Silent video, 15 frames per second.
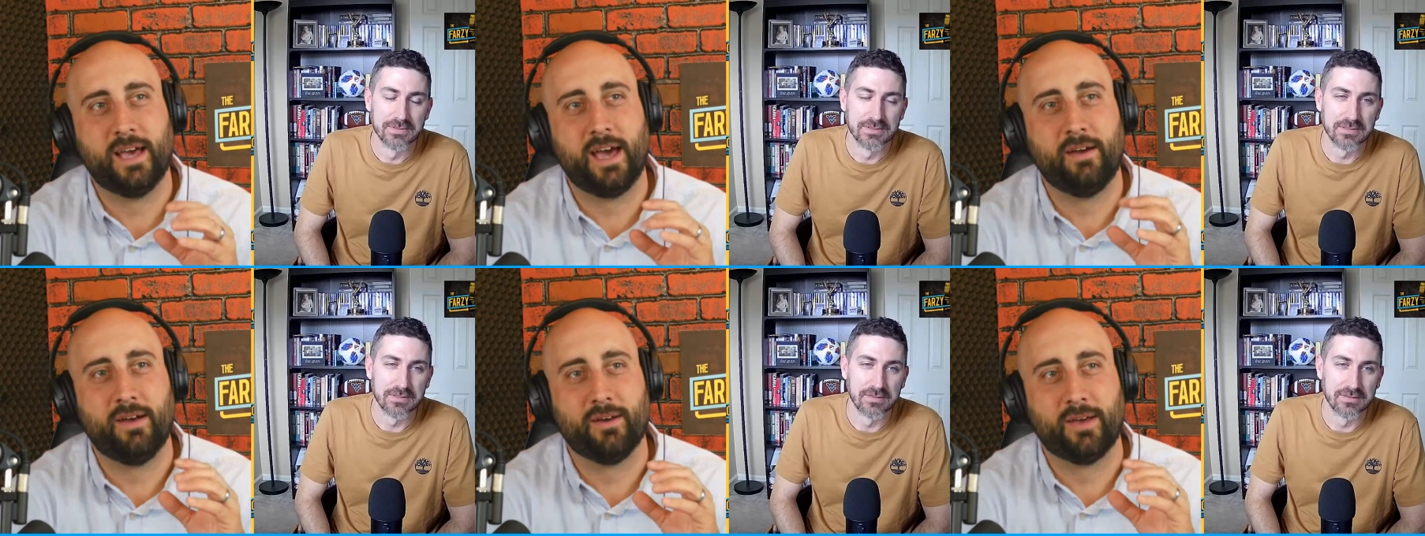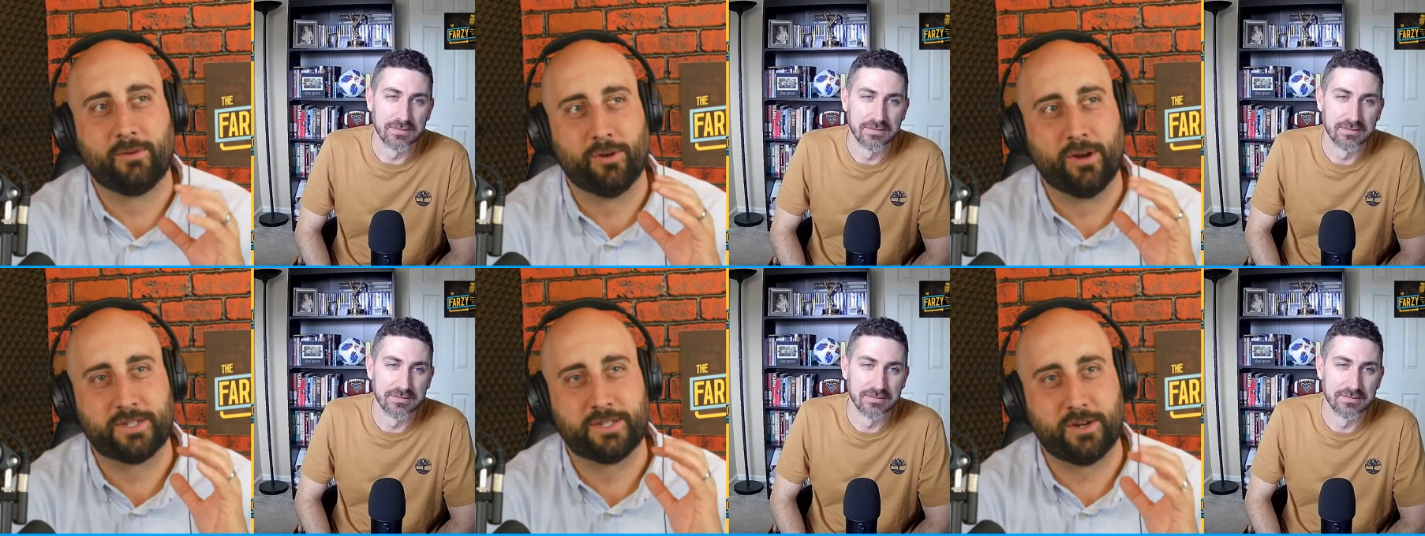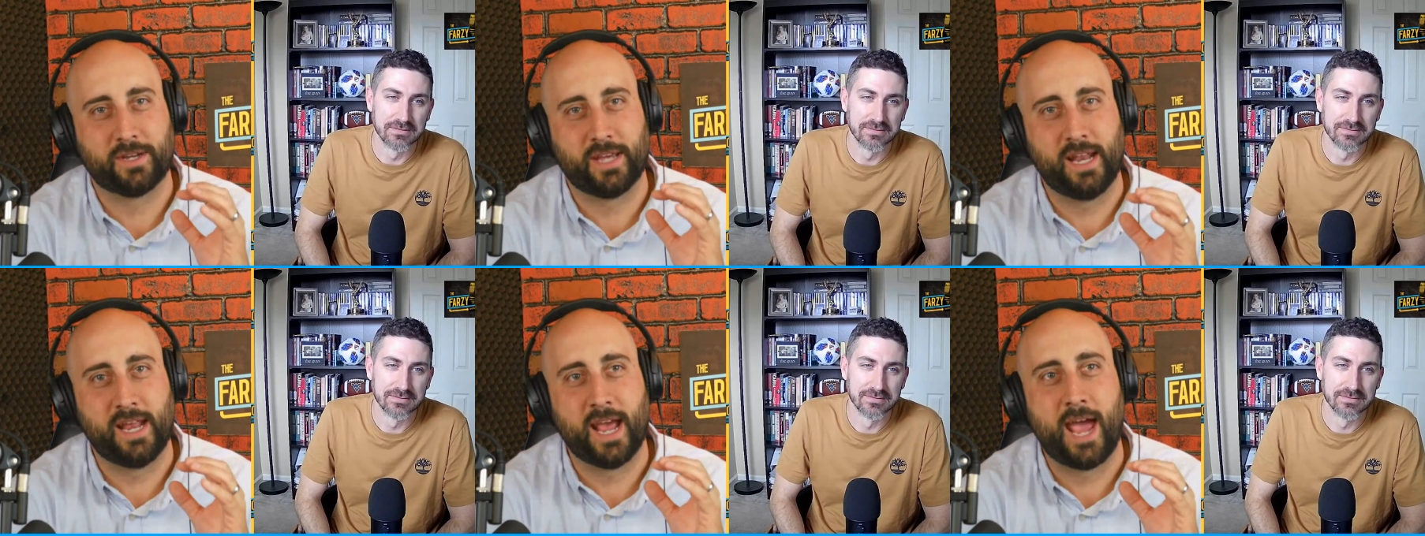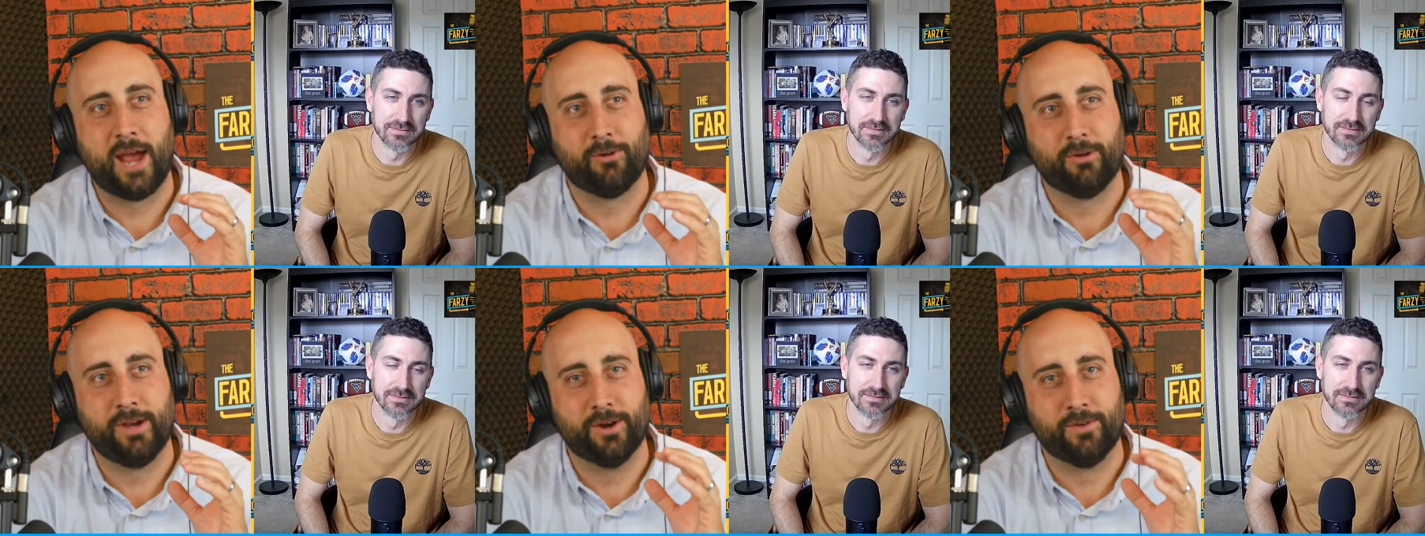Speaker 1: I, I like where I start getting
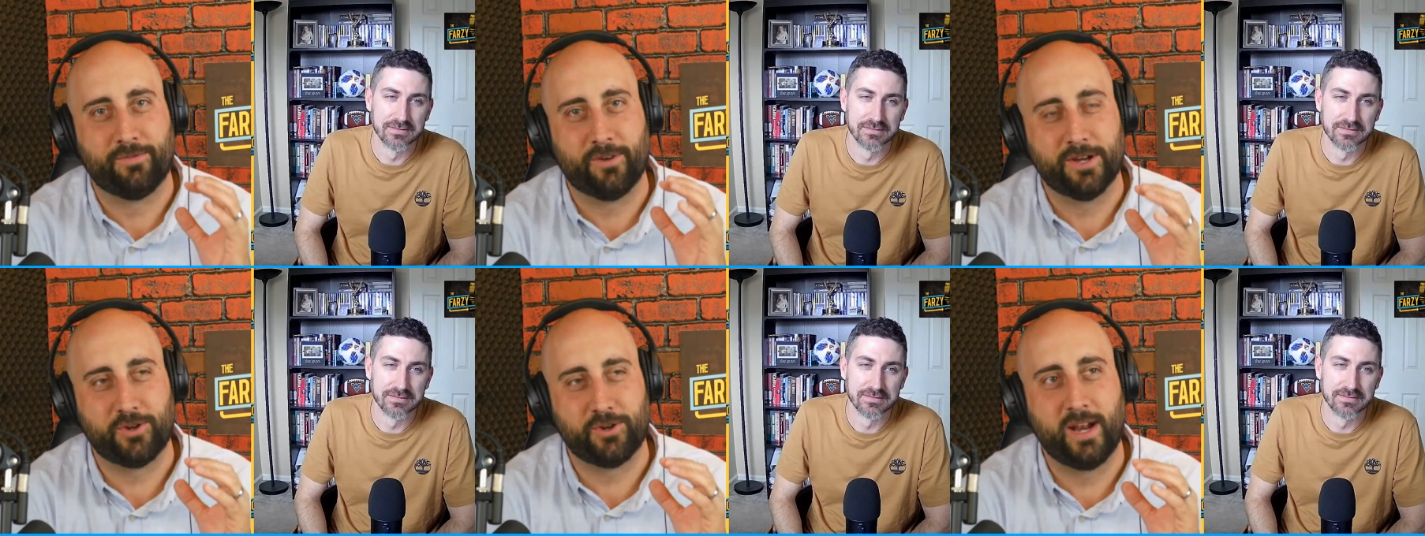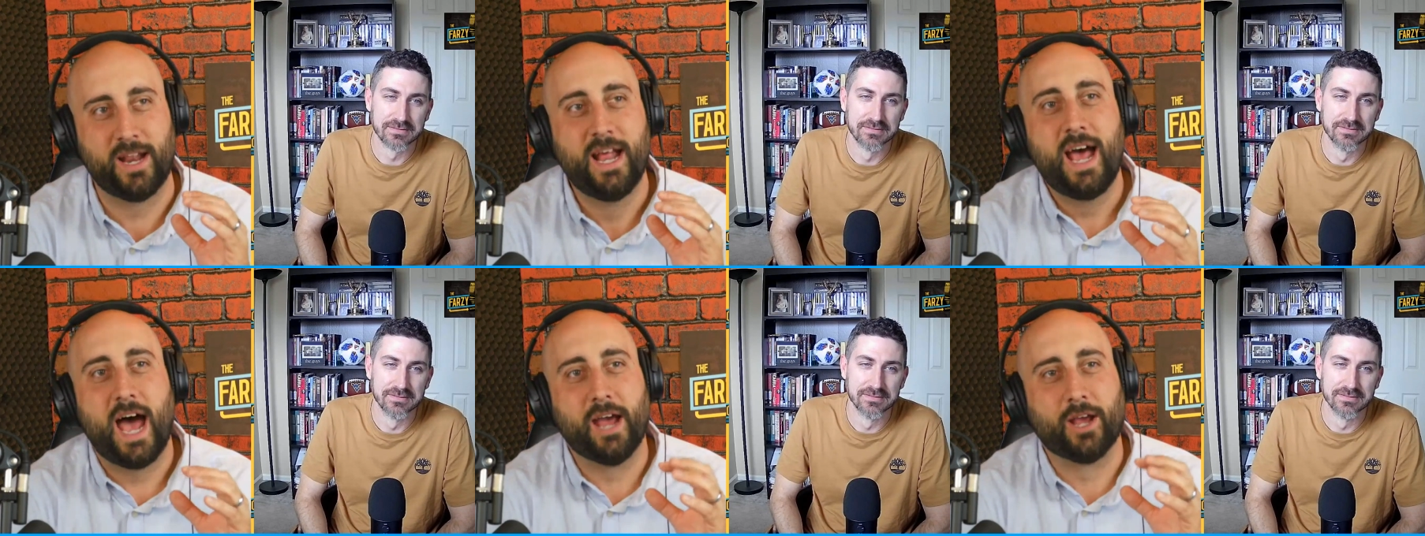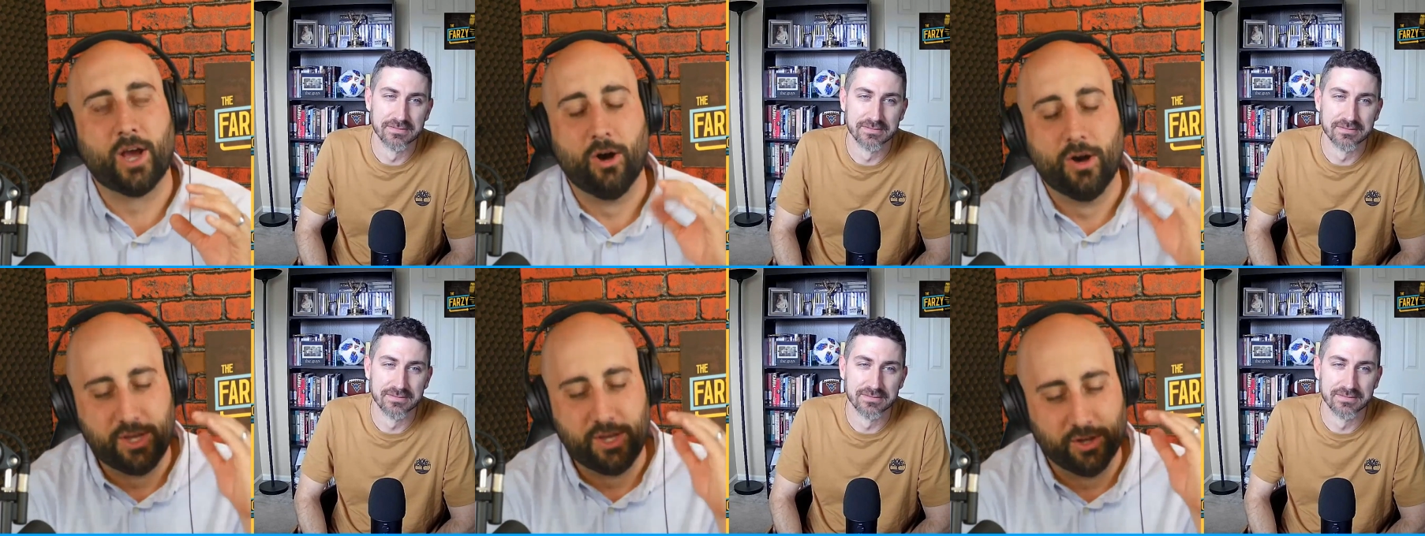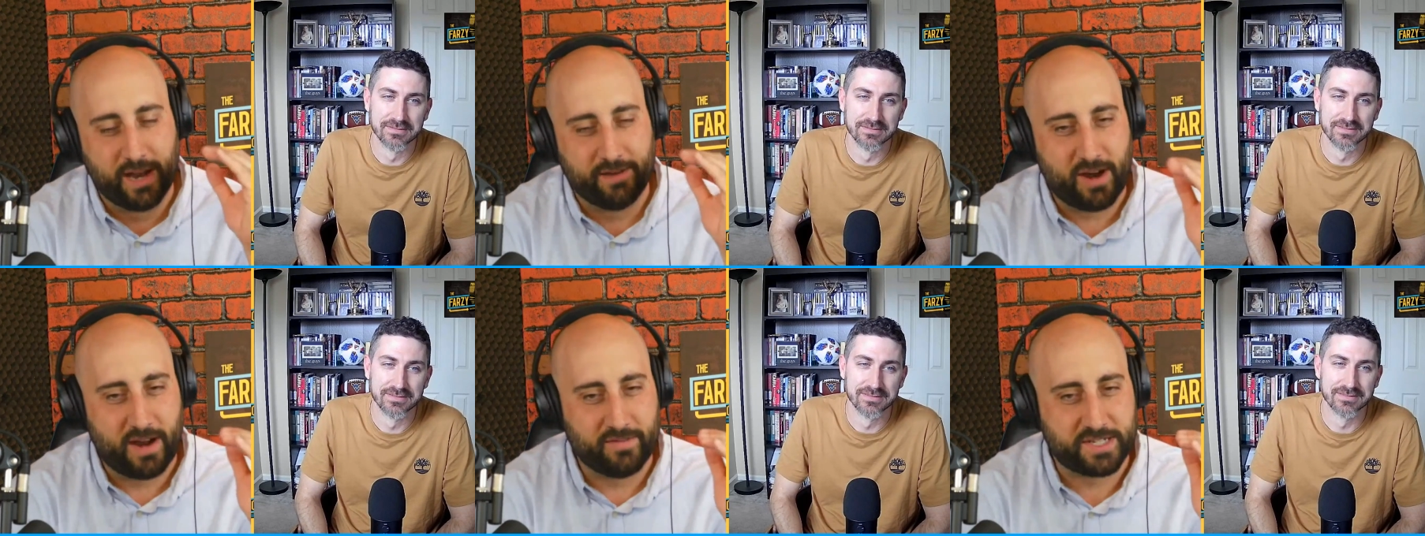angry or frustrated. I go, you'll
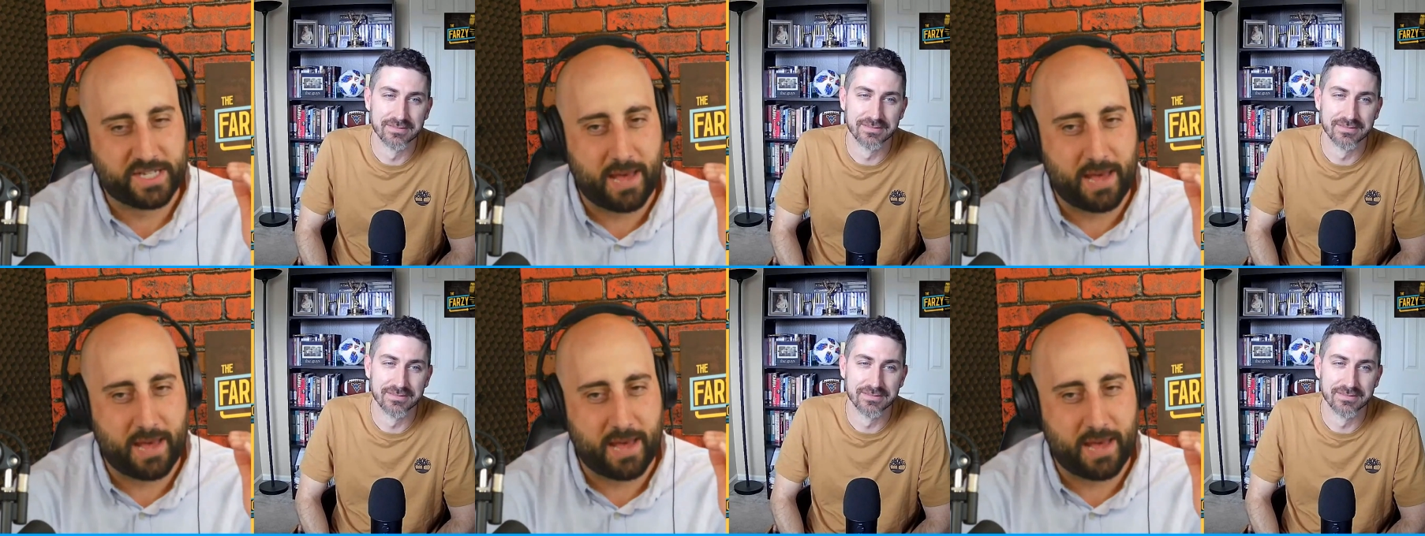never have